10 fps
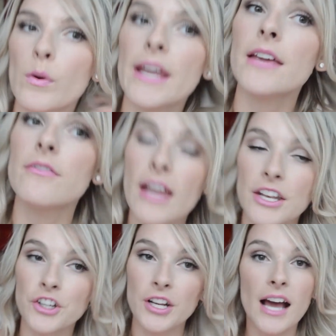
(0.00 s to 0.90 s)
wave and
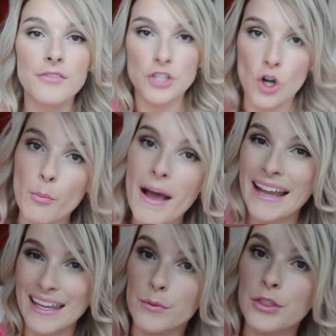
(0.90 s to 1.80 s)
you're gonna have to go
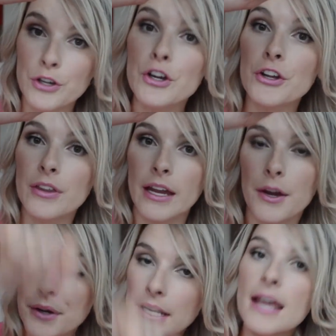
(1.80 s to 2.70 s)
back in with your curling
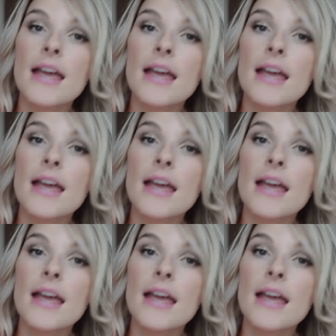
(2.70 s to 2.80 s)
iron